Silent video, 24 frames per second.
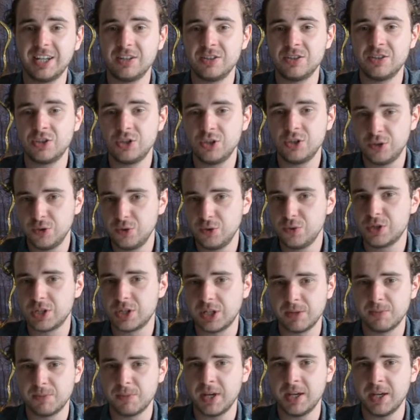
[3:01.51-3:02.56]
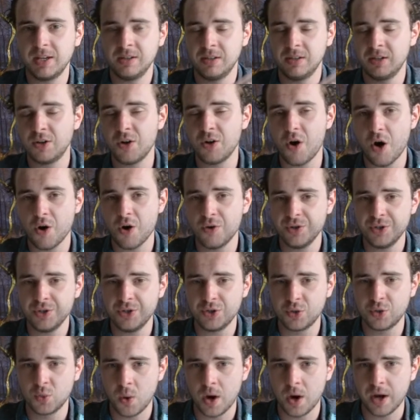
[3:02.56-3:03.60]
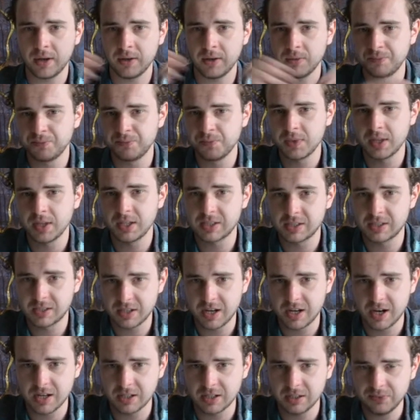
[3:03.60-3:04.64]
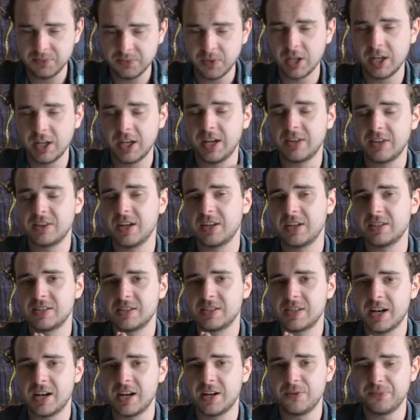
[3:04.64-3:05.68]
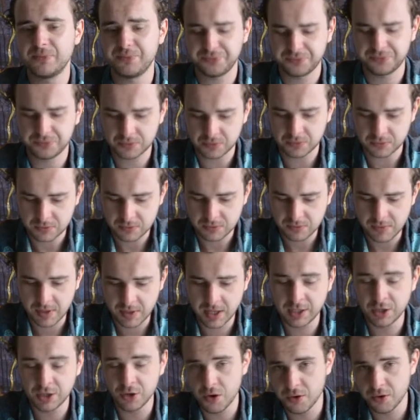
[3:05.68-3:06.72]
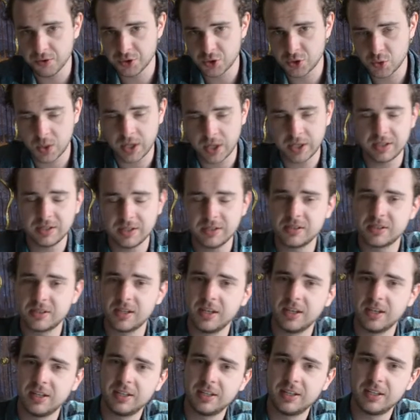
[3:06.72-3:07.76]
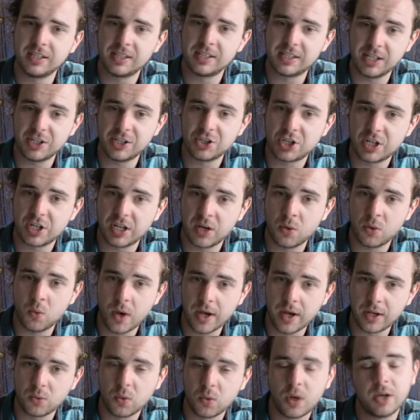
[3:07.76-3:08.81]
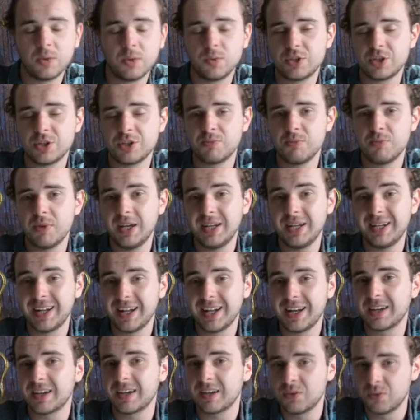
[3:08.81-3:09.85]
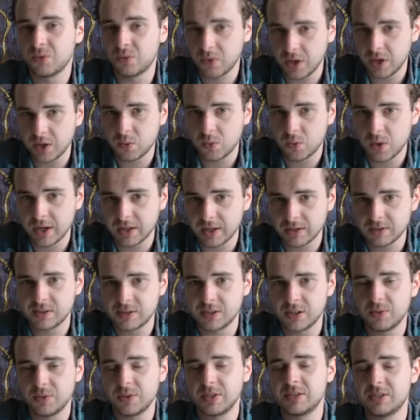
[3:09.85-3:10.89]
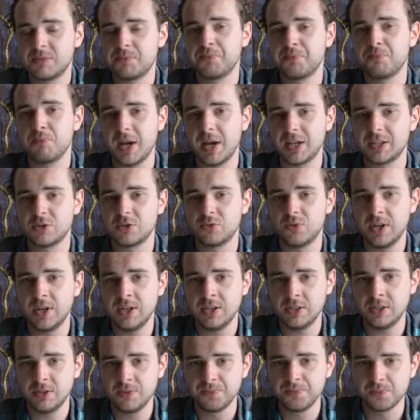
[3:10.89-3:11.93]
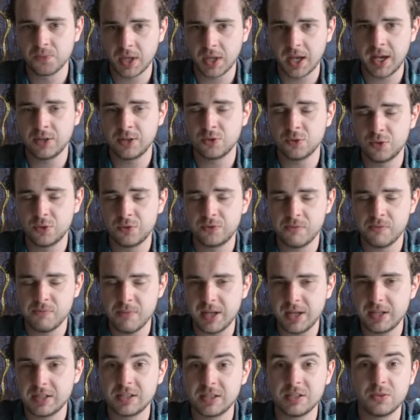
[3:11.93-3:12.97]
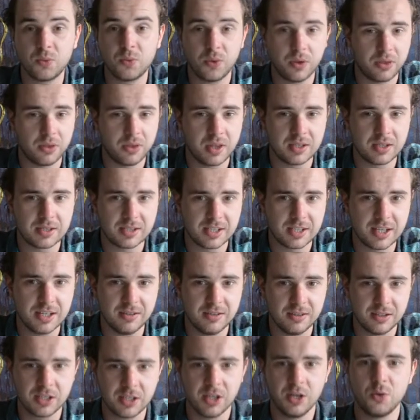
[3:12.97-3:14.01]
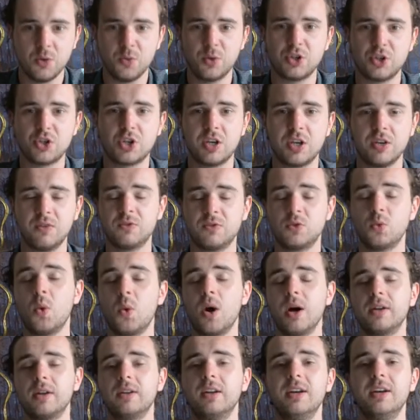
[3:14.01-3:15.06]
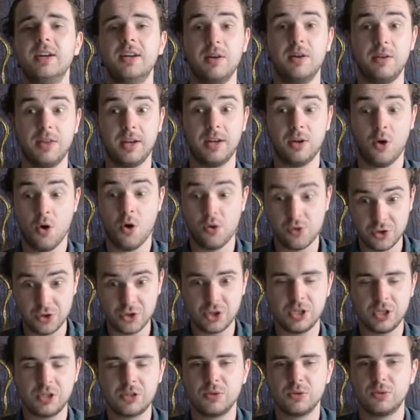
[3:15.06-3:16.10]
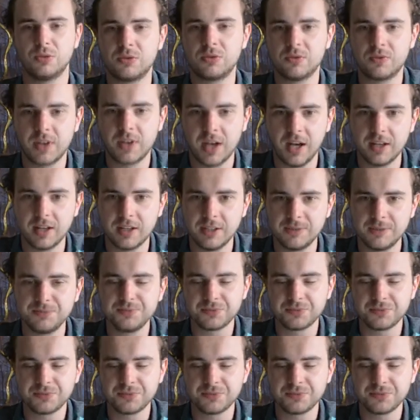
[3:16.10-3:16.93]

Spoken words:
is usually made in an orange wine style, and that is how, and an orange wine is essentially a white wine which is made like a red wine, so it is macerated and or fermented with their skins, which gives one that orangey sort of colour,